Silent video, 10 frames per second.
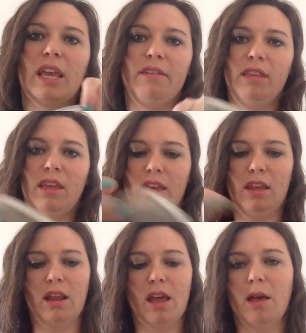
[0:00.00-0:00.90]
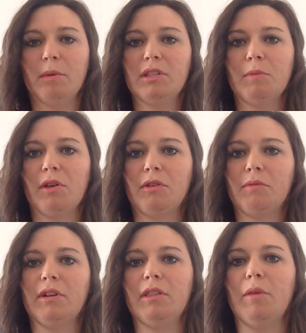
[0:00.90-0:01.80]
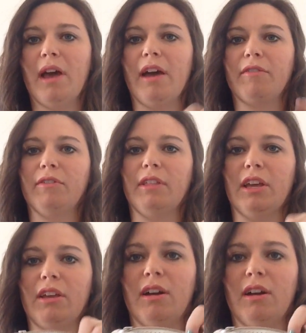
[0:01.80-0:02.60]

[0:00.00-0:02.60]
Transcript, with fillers: and then um, a smaller one on the back for like